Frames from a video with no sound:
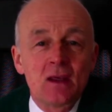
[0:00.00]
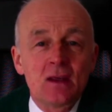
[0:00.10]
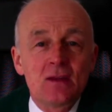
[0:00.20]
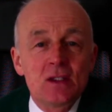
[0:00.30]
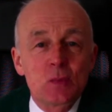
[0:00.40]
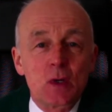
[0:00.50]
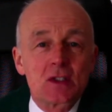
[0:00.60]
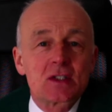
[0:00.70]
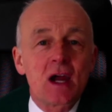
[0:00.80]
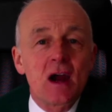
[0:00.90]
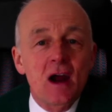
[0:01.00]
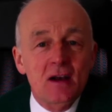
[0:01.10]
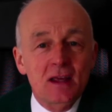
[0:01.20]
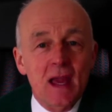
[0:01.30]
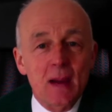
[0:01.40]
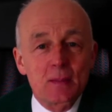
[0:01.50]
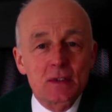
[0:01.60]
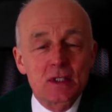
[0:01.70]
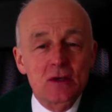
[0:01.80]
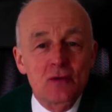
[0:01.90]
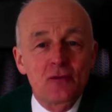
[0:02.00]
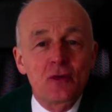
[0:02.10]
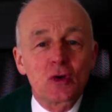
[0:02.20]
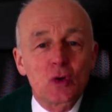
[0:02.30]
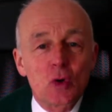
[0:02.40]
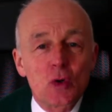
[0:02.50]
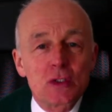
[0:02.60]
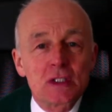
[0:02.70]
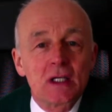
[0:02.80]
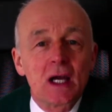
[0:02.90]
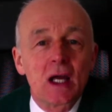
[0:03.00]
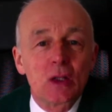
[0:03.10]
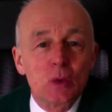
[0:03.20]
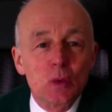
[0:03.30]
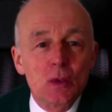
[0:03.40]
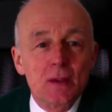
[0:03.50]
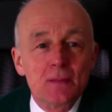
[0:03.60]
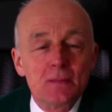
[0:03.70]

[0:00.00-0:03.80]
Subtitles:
These words are kept for God alone.